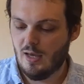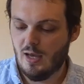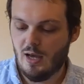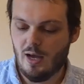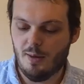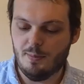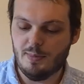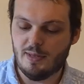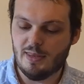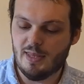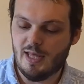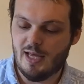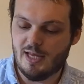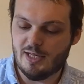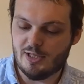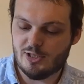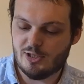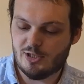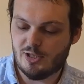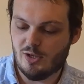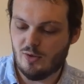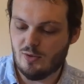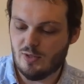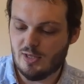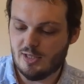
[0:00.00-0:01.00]
I mean, that is
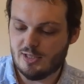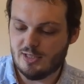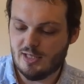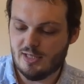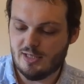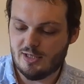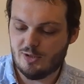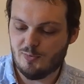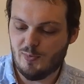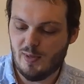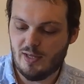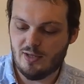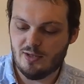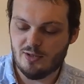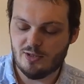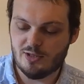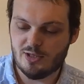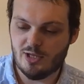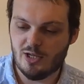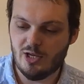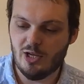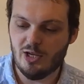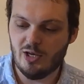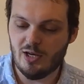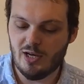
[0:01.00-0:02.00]
so nice. It smells
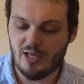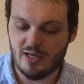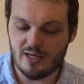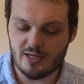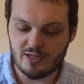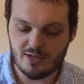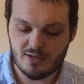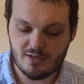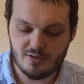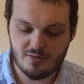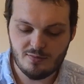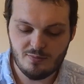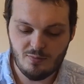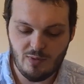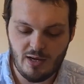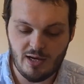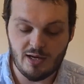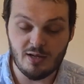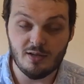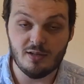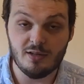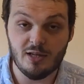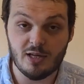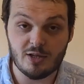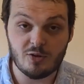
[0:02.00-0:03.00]
a lot like,
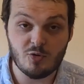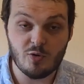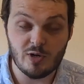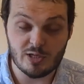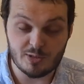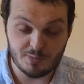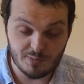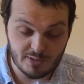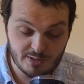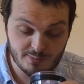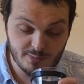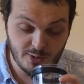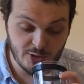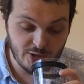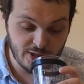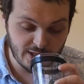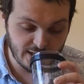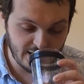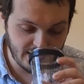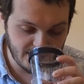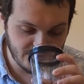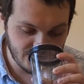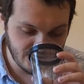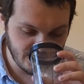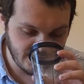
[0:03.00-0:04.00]
well, like Christmas pudding,
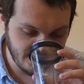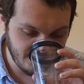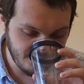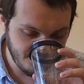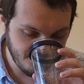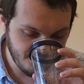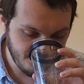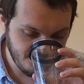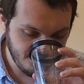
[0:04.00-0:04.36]
actually.